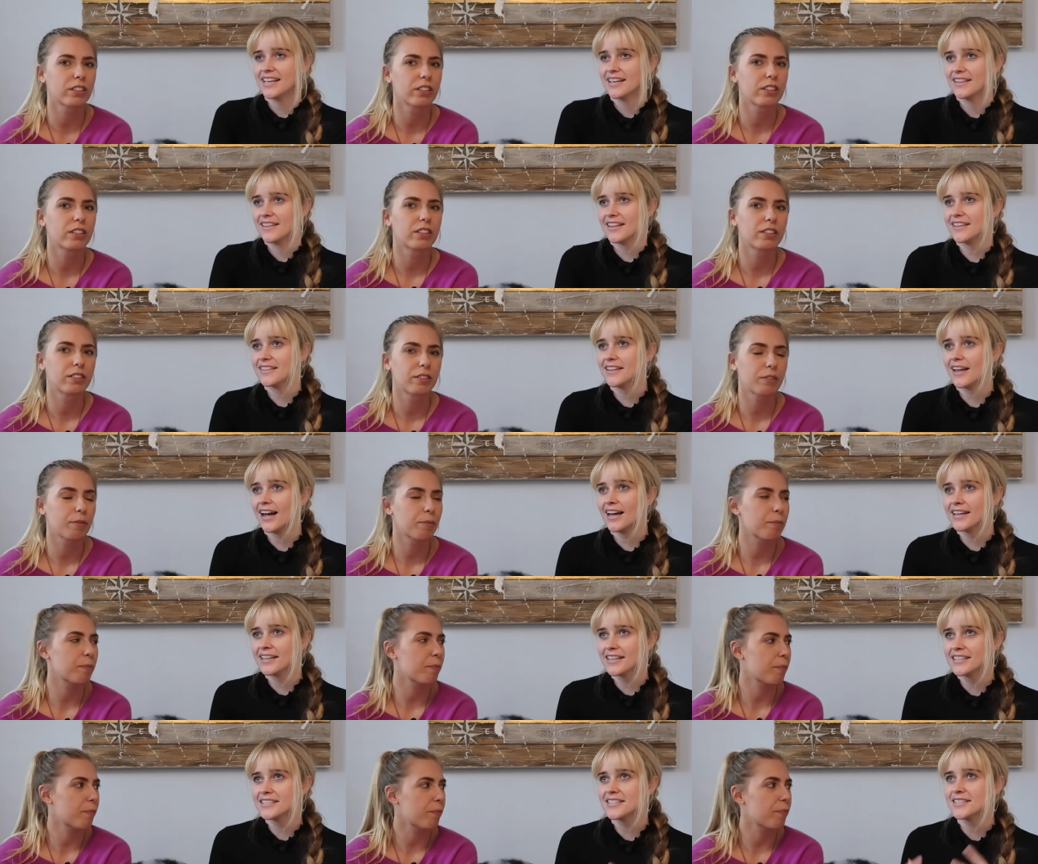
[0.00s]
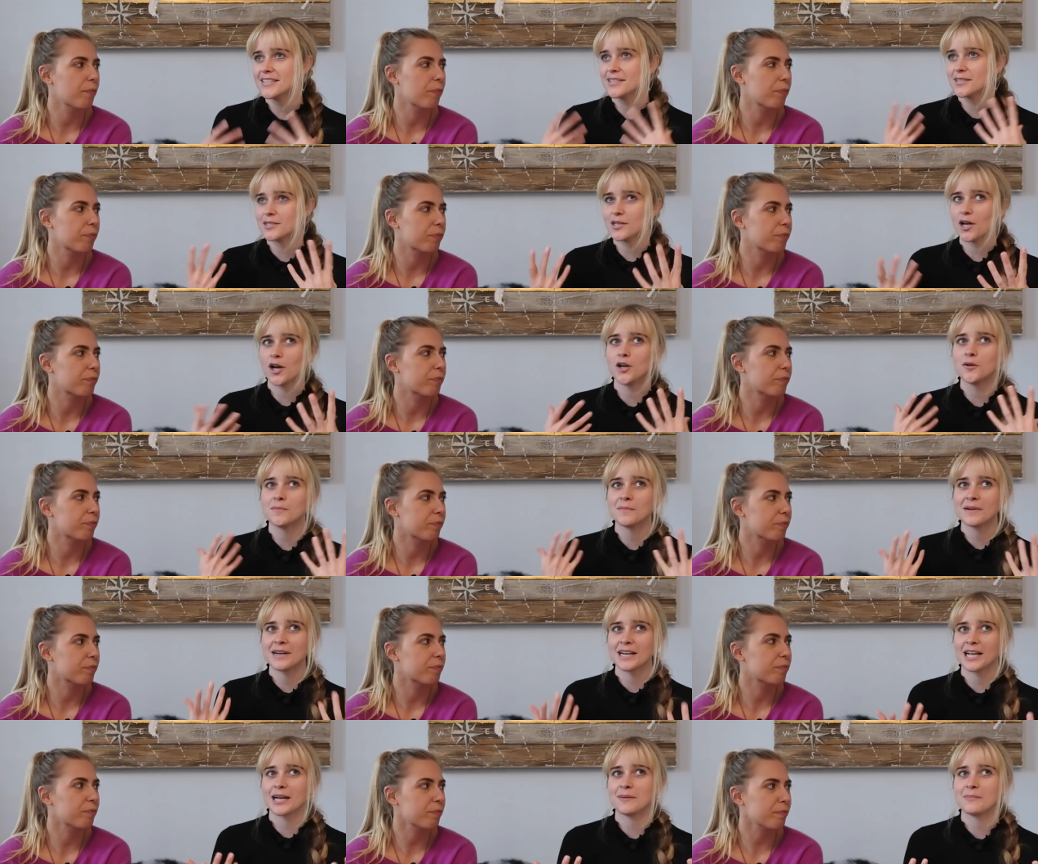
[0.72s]
Speaker 1: Yeah, that I guess this is
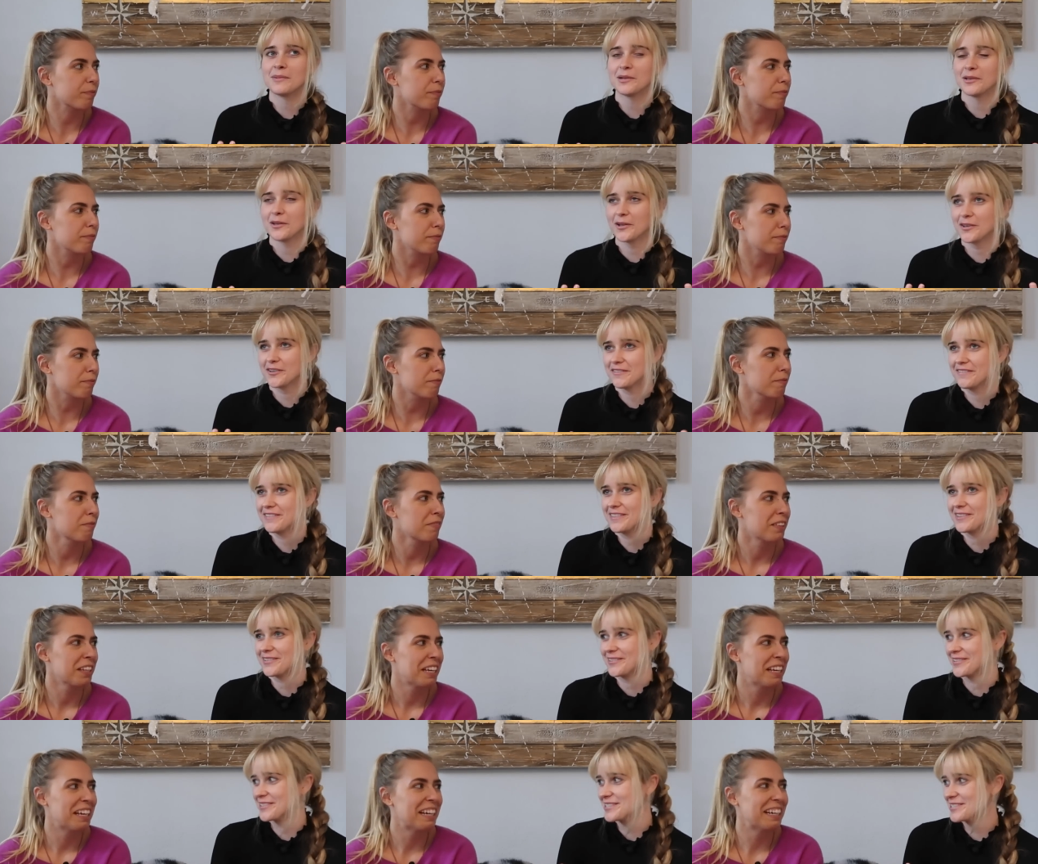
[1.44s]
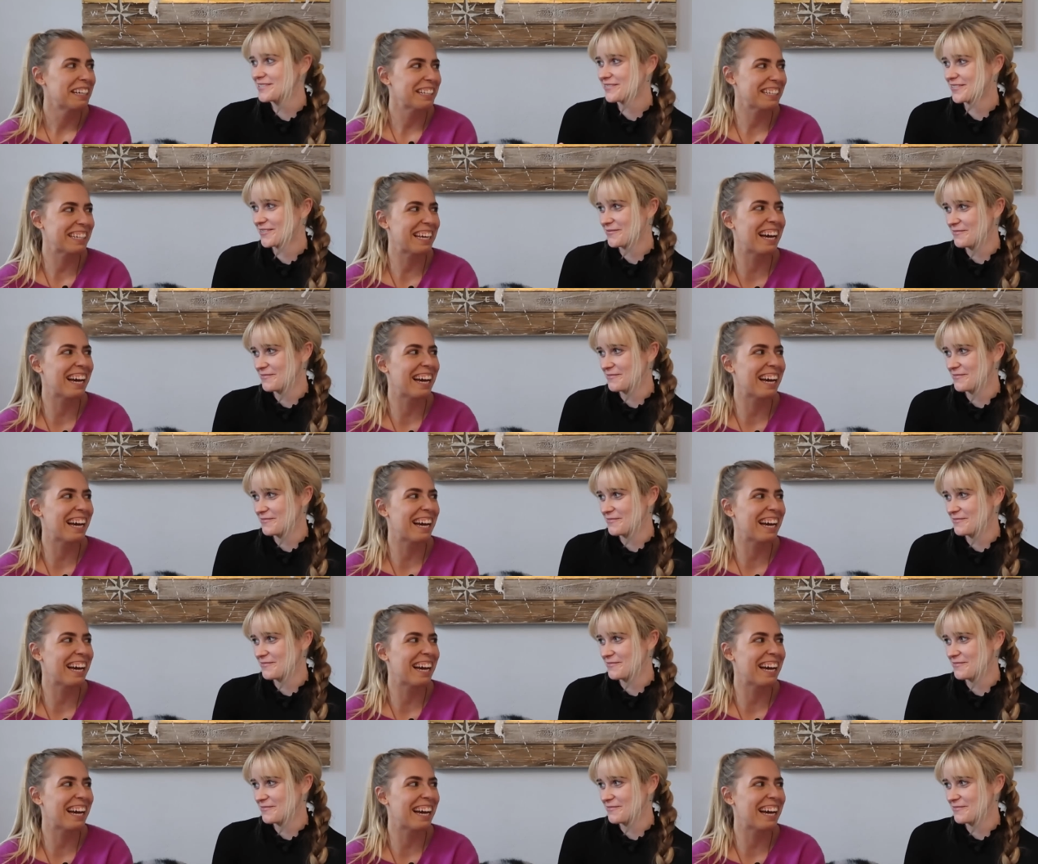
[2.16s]
opening up a lot of thoughts for